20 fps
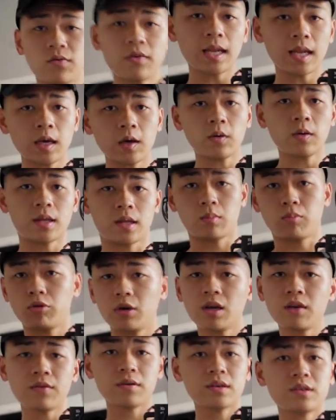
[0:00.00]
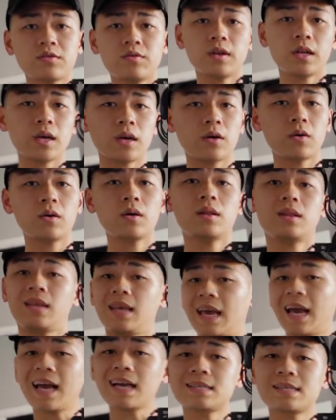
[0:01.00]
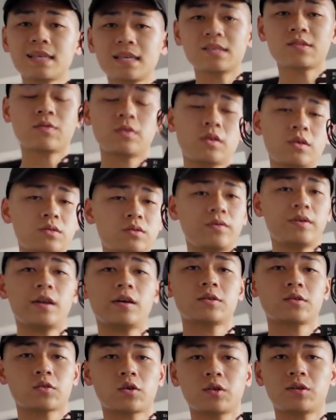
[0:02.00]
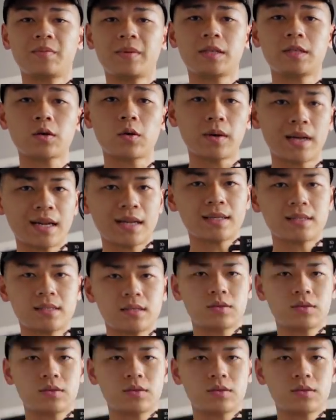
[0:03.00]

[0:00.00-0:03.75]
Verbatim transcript: video and the previous video, the AdSense for those videos are going to be donated